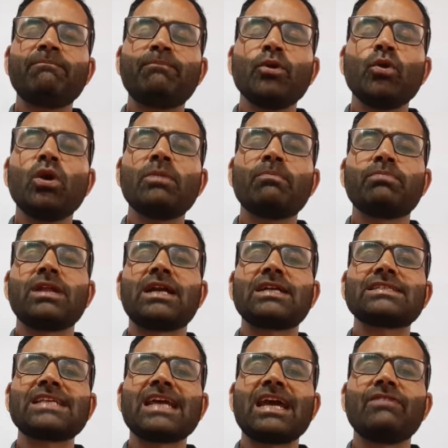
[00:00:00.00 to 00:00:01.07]
pure
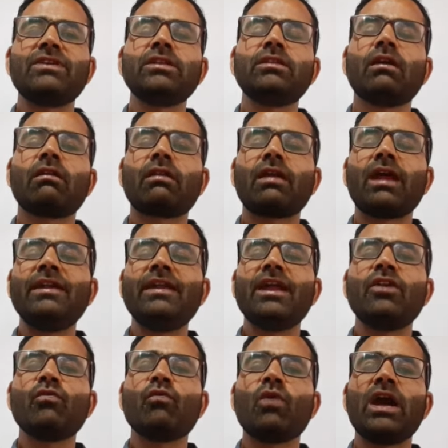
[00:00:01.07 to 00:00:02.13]
plants having the red
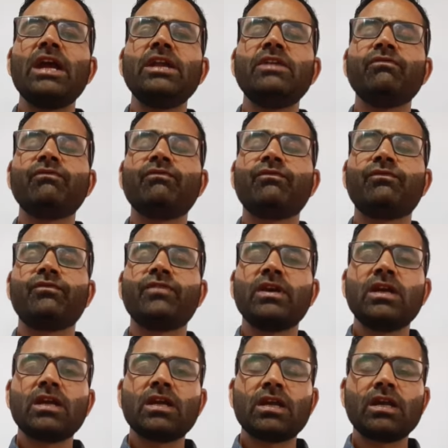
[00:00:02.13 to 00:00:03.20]
and white
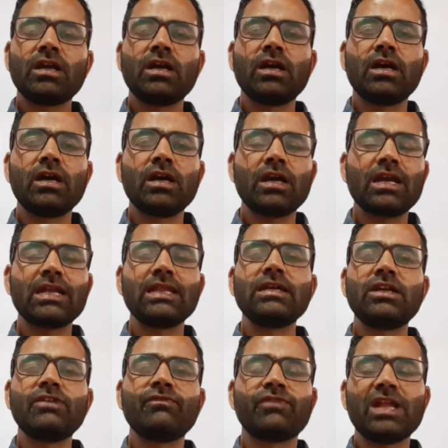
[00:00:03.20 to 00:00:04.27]

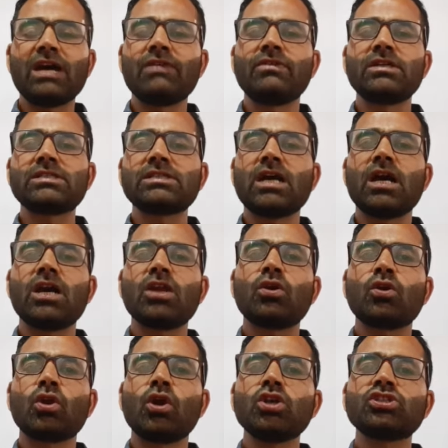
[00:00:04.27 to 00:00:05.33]
colored flowers are
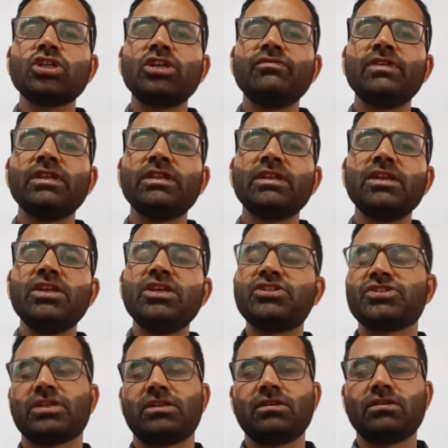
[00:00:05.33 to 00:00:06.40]
crossed with
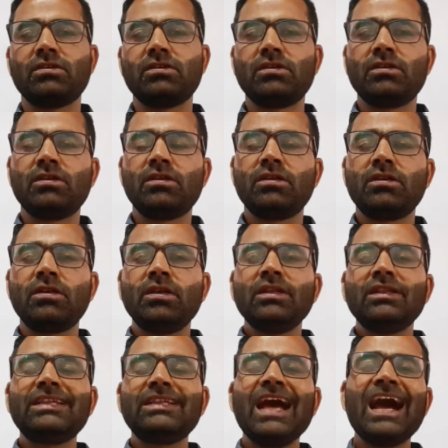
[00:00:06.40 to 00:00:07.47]
each other,
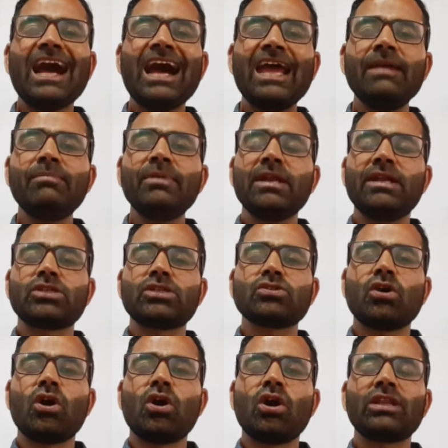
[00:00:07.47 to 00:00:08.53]
the hybrids
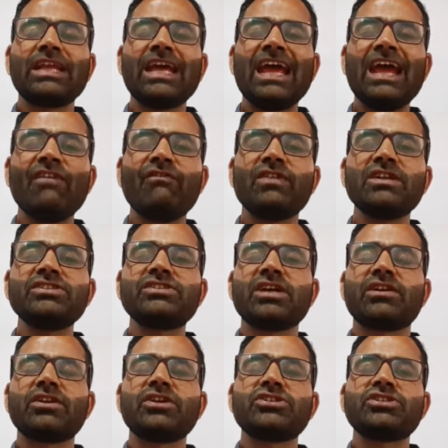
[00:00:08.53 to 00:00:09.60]
or the F1
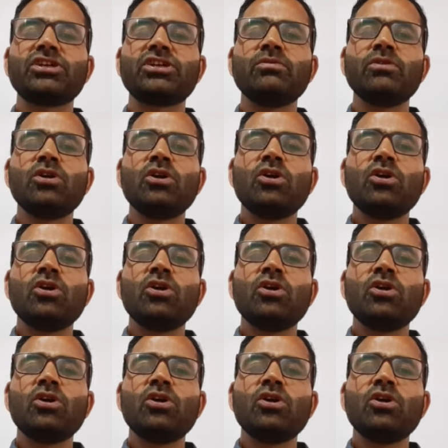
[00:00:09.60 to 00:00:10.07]
generation